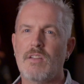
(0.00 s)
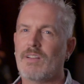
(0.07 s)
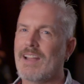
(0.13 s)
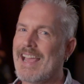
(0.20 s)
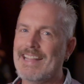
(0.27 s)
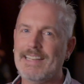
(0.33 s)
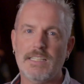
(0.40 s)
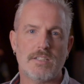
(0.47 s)
for
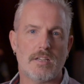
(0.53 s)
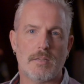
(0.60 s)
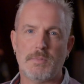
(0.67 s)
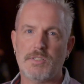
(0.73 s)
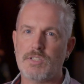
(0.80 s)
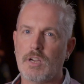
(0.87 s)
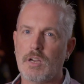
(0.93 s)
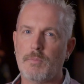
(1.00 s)
any type
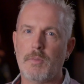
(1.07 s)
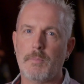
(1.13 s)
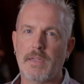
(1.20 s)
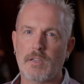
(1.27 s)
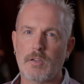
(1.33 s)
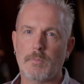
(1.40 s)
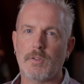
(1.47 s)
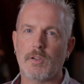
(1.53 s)
of job that may
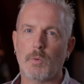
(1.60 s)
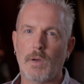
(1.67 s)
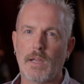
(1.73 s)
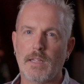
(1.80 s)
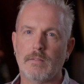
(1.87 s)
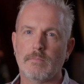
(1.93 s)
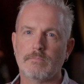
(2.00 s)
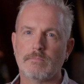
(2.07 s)
come your
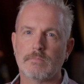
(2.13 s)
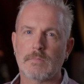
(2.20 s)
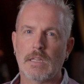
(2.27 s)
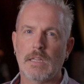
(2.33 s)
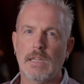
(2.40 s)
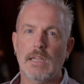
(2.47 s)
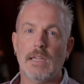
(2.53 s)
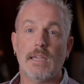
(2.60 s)
way.
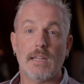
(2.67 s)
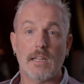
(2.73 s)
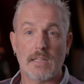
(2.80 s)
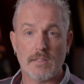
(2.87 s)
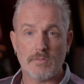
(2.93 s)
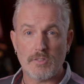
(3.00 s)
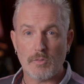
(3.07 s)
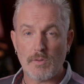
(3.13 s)
It'll
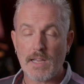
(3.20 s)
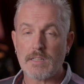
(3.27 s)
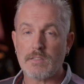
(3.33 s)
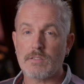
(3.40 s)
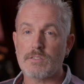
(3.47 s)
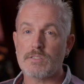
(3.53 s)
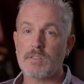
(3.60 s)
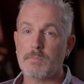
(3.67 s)
give
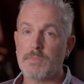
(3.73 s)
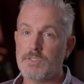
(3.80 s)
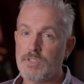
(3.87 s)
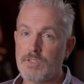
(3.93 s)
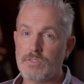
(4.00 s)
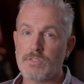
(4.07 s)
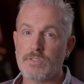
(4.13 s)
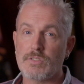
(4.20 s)
directors and
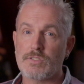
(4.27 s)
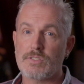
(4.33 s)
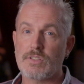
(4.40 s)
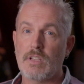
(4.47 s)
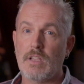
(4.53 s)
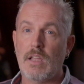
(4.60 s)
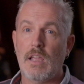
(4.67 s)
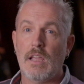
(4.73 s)
producers
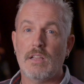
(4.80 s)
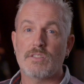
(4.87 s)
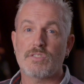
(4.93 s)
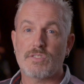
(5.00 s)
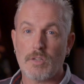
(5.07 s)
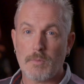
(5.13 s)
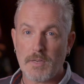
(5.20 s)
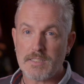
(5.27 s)

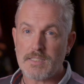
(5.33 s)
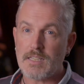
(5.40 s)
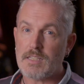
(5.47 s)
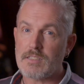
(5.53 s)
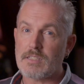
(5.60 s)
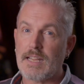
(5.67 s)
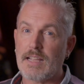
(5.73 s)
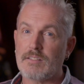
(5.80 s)
some
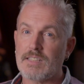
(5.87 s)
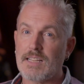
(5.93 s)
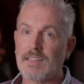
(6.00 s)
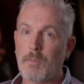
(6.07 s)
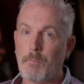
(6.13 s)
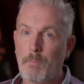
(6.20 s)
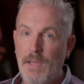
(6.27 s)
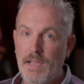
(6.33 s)
ideas on how to get
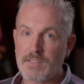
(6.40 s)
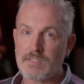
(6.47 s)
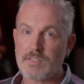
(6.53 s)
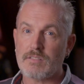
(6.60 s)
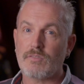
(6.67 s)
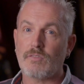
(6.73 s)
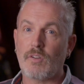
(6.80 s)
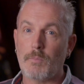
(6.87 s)
the
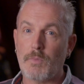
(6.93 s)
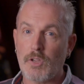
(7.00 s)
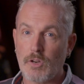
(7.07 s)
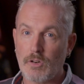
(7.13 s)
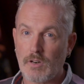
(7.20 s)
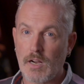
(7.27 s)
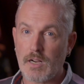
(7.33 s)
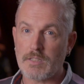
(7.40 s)
best from
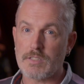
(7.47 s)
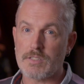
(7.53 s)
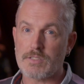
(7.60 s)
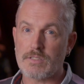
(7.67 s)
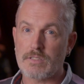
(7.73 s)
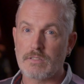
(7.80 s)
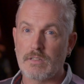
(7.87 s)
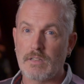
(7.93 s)
your
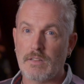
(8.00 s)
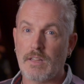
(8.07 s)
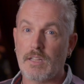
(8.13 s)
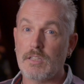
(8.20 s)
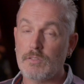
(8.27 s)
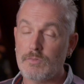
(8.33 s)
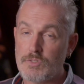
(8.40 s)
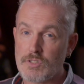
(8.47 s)
artist that
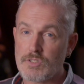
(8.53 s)
you've